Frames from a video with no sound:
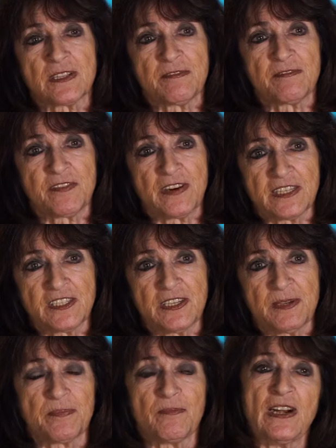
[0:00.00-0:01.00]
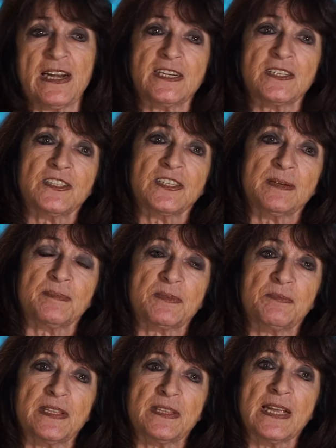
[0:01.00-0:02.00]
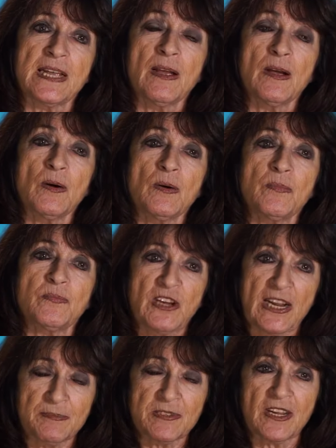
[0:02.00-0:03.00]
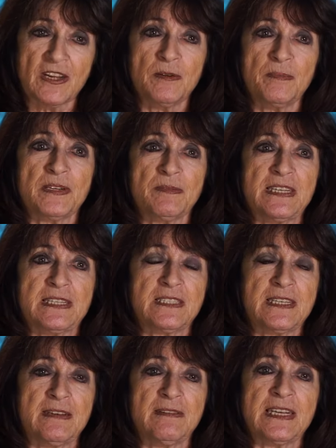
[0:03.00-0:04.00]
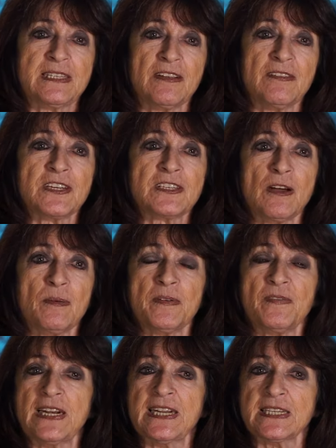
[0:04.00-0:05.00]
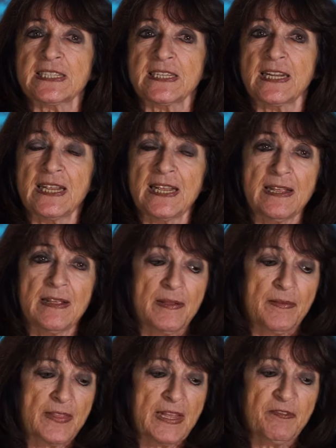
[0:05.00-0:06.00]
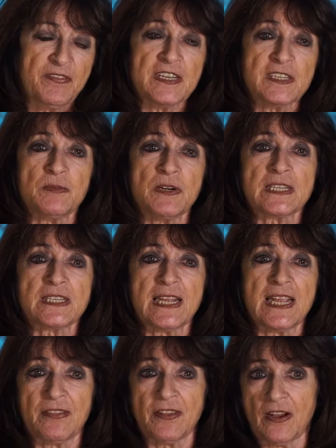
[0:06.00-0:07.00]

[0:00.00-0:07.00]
and friendship relationships with James Coburn is on the top of the list. They first worked together